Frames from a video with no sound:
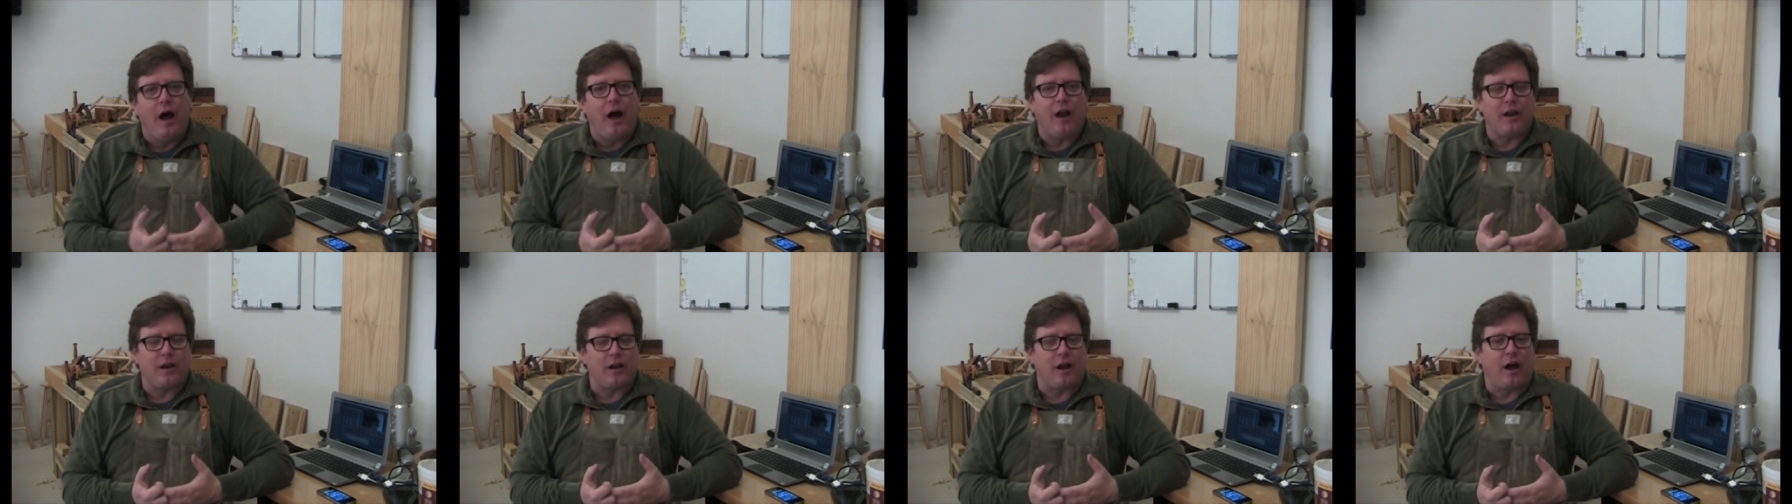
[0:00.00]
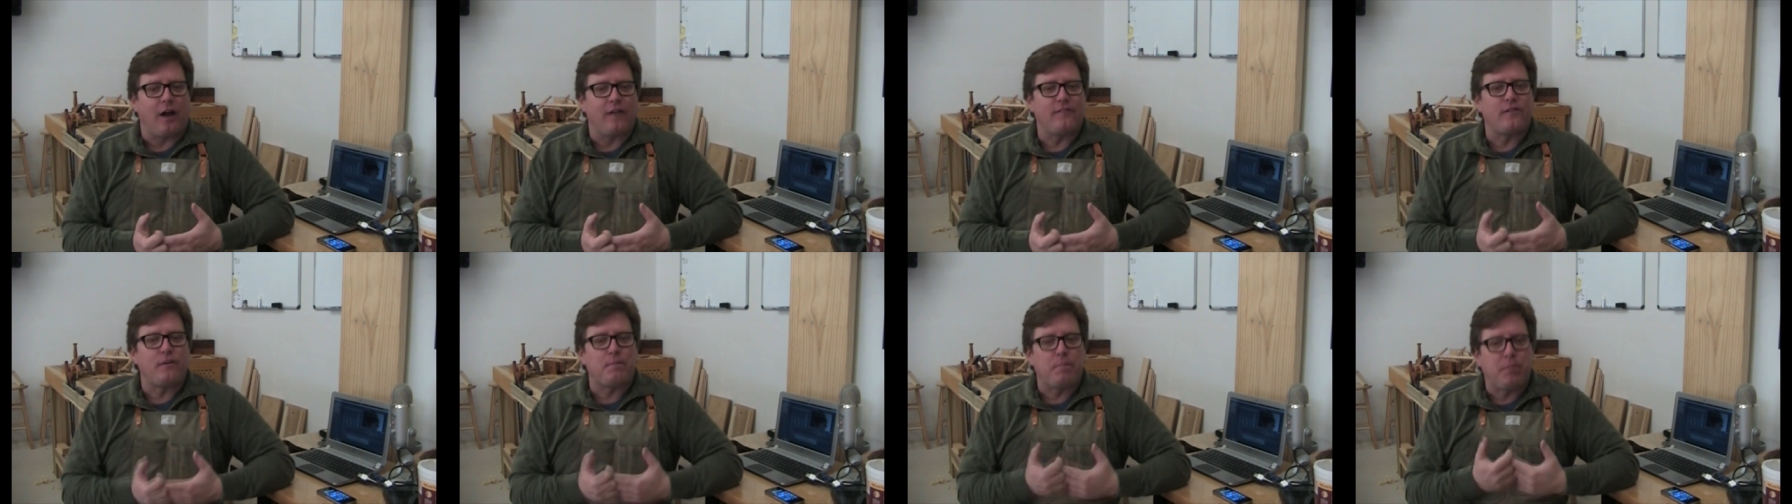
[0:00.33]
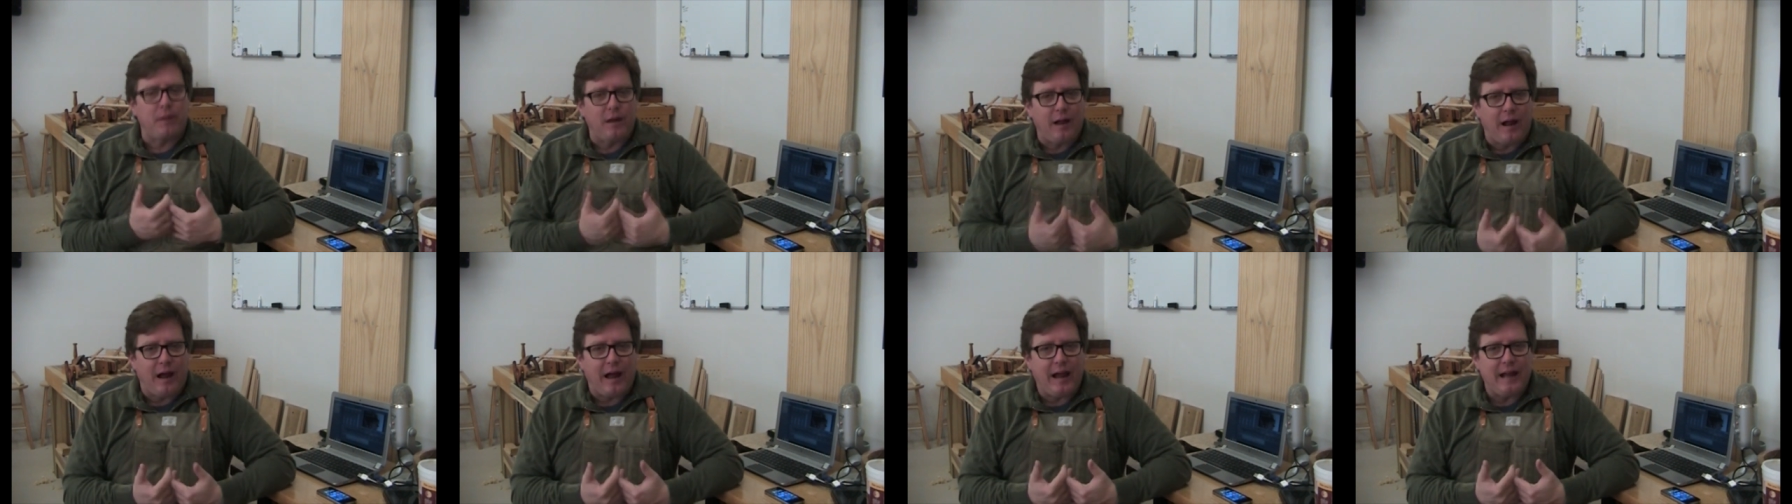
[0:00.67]
a lot of
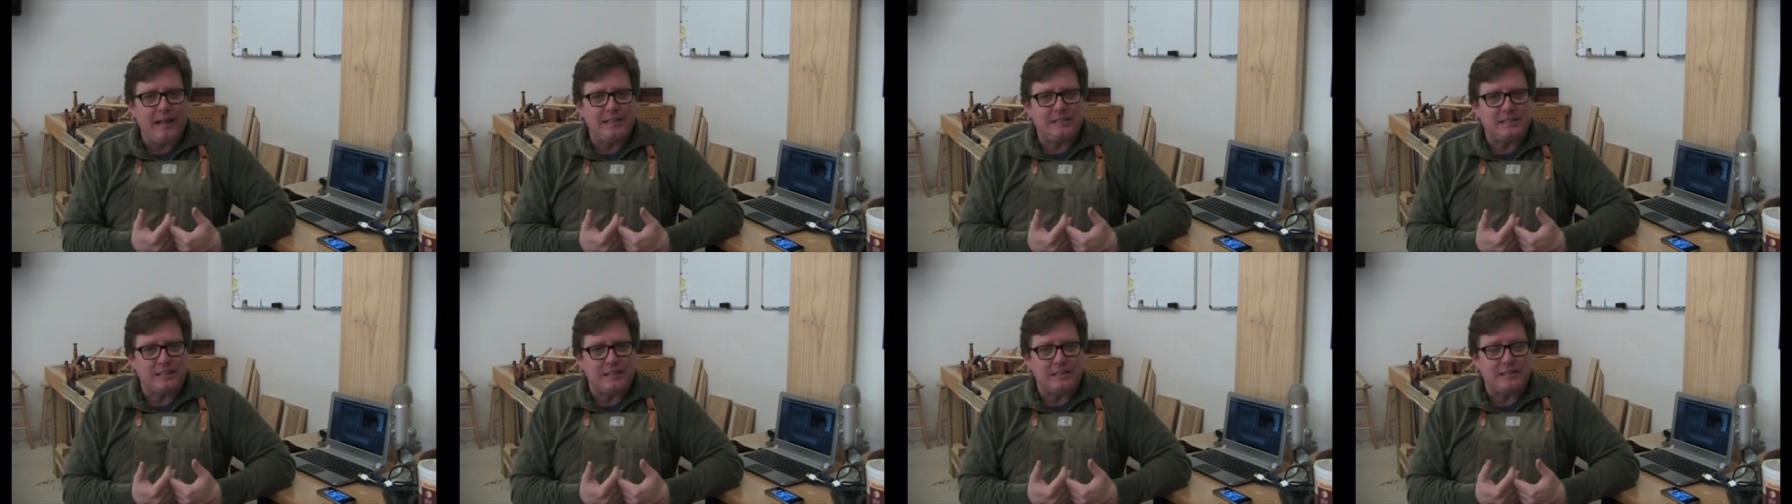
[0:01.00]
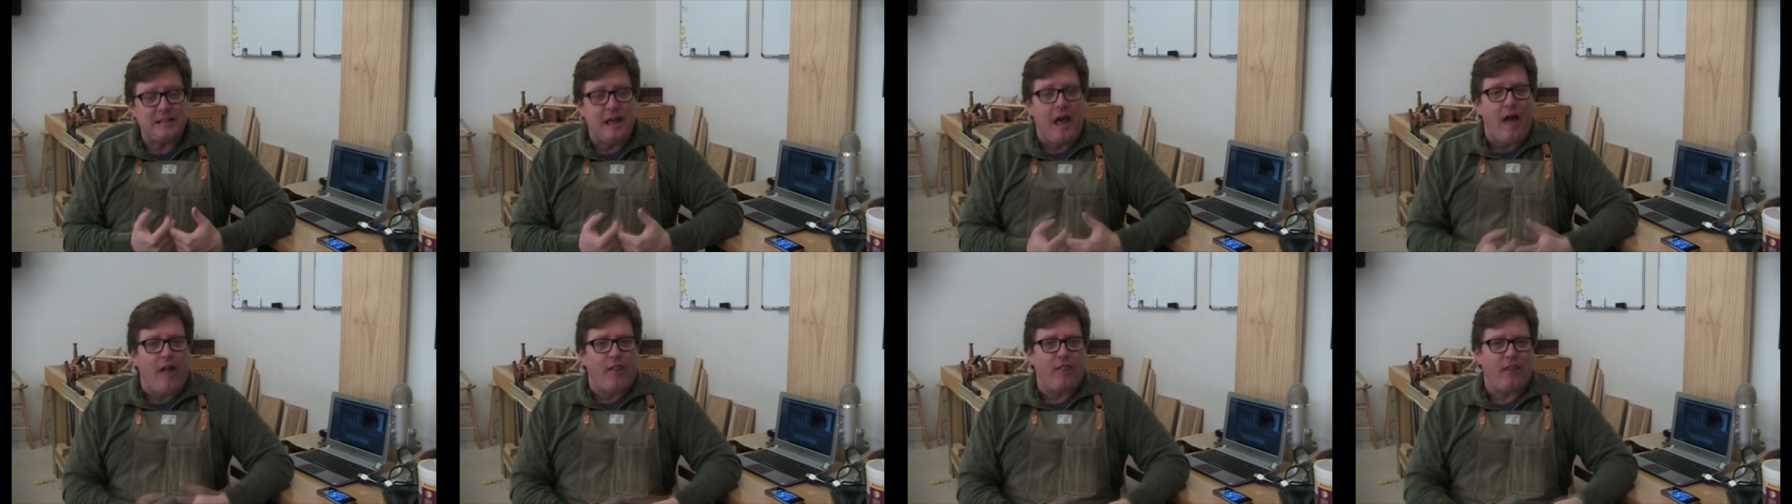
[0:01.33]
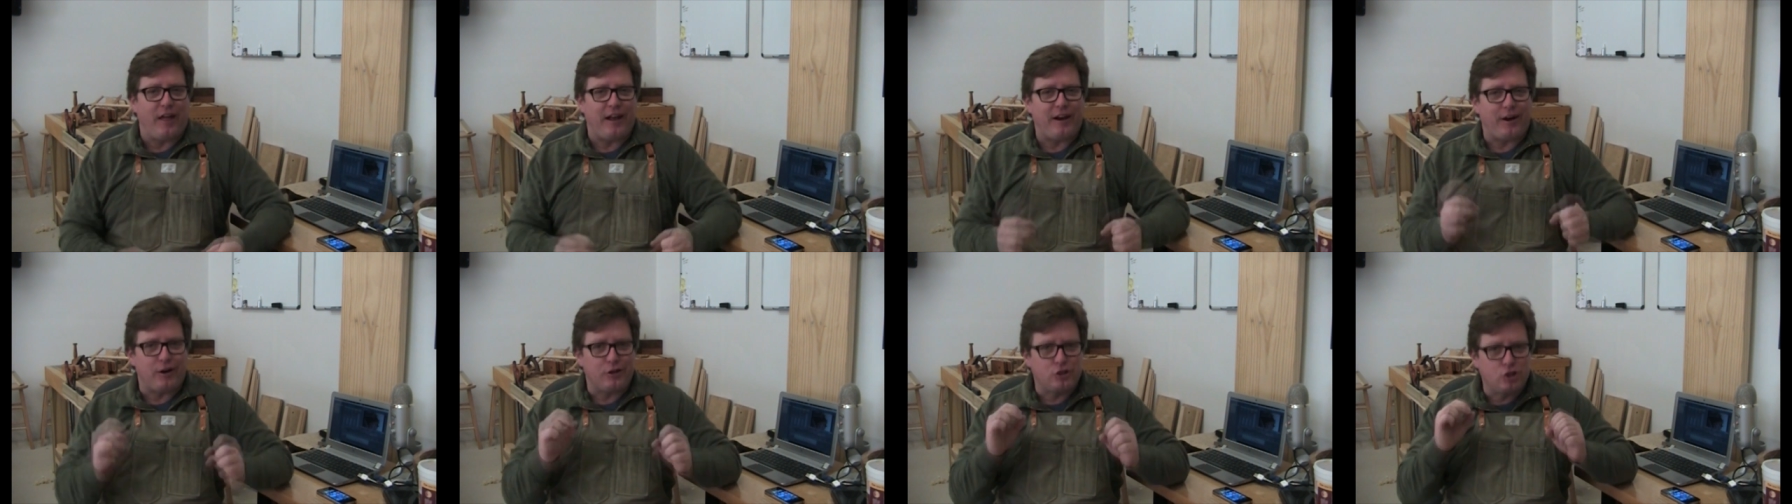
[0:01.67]
appliances
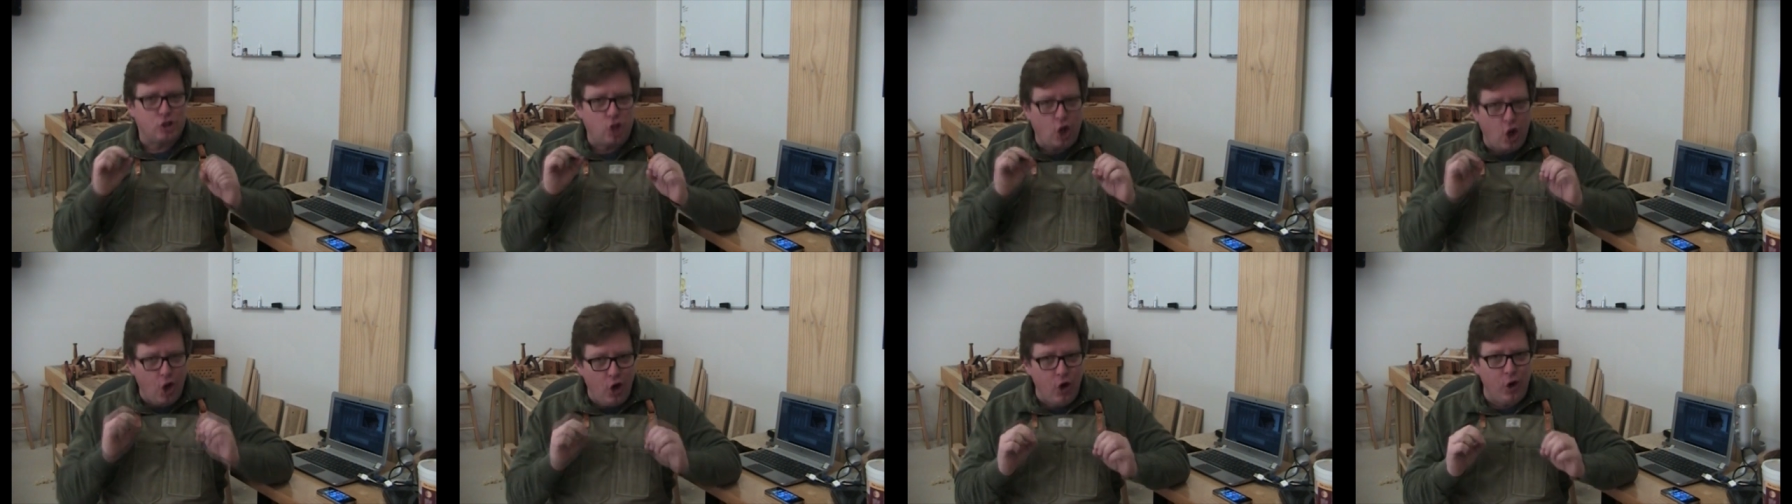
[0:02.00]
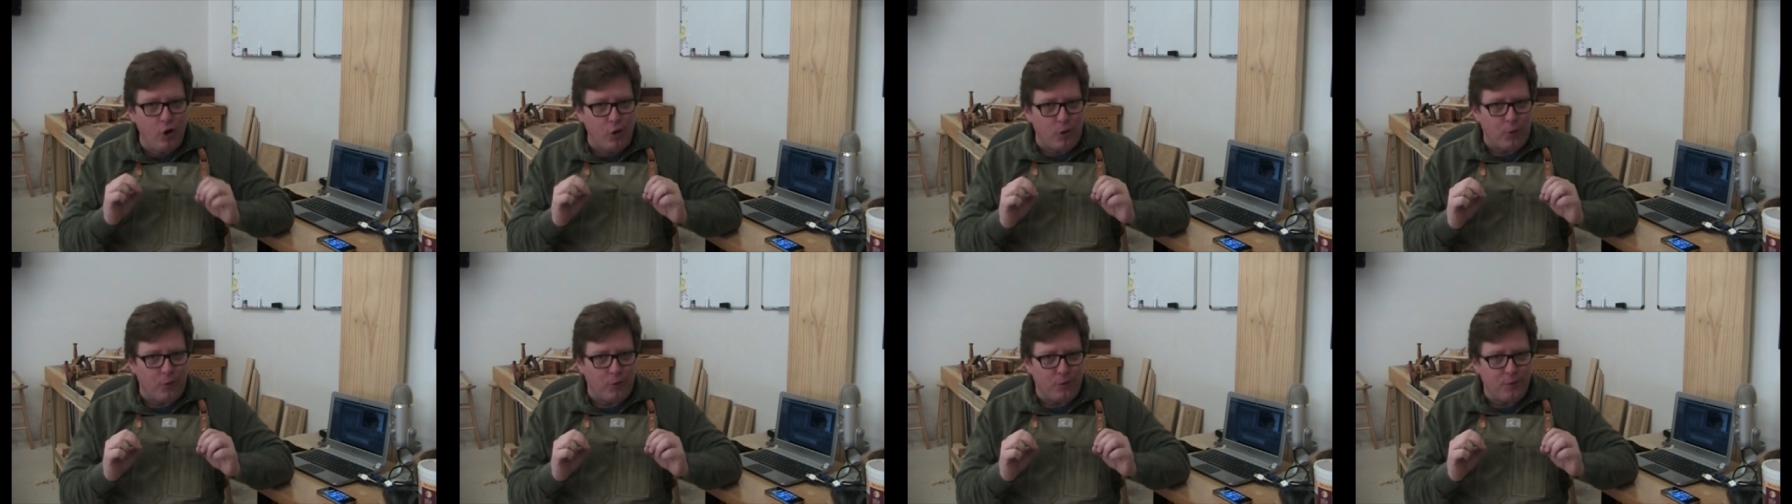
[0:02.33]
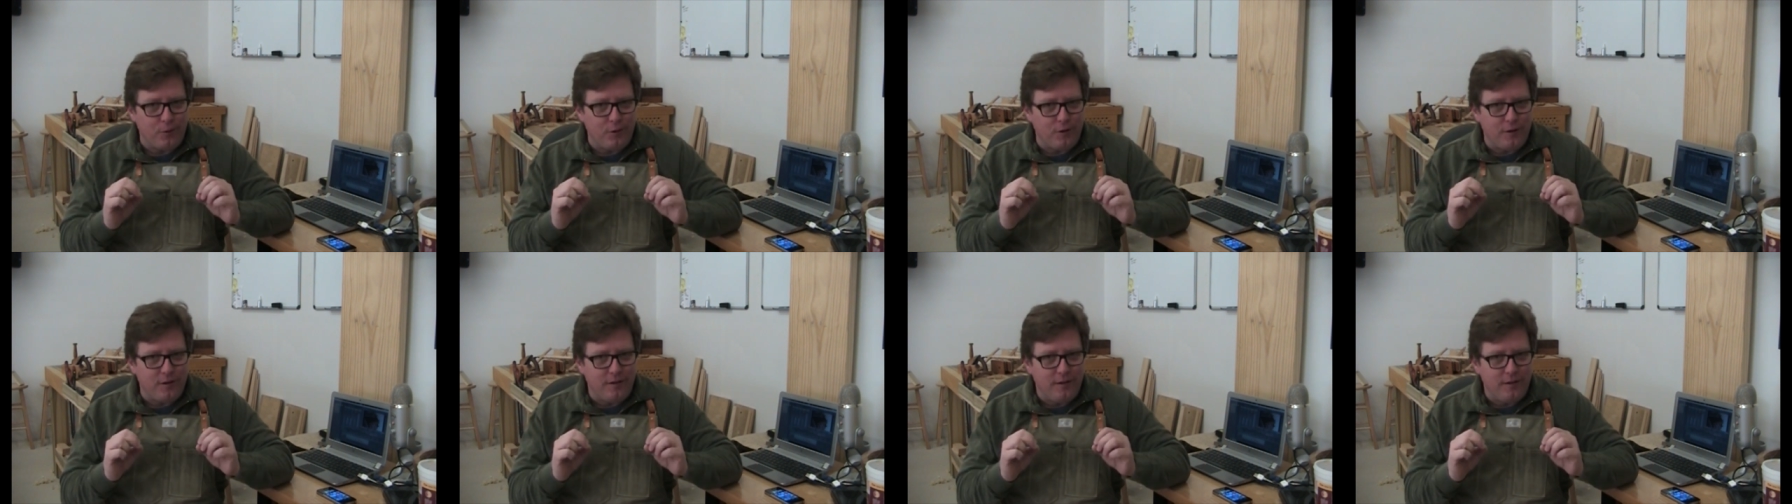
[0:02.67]
that are tuned.